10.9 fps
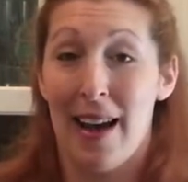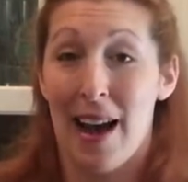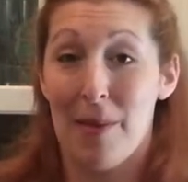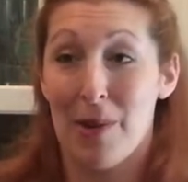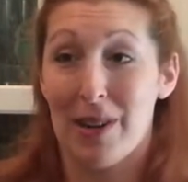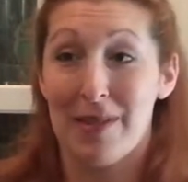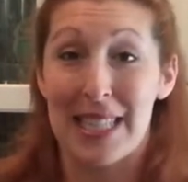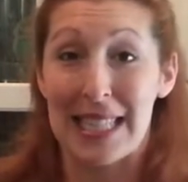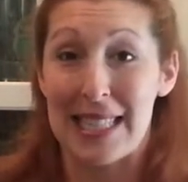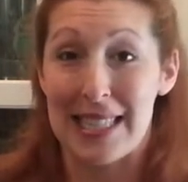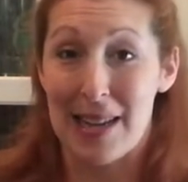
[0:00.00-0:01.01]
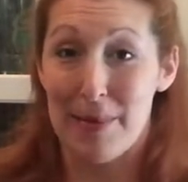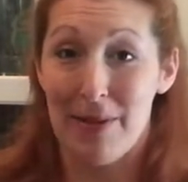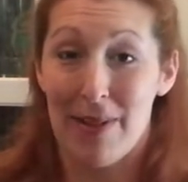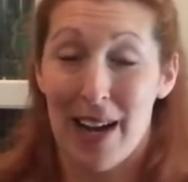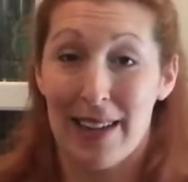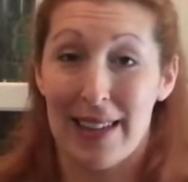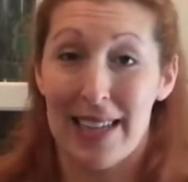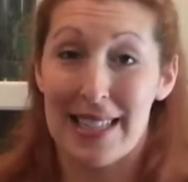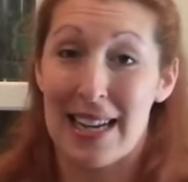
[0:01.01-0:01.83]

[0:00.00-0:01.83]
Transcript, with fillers: I'm one of 60 semifinalists,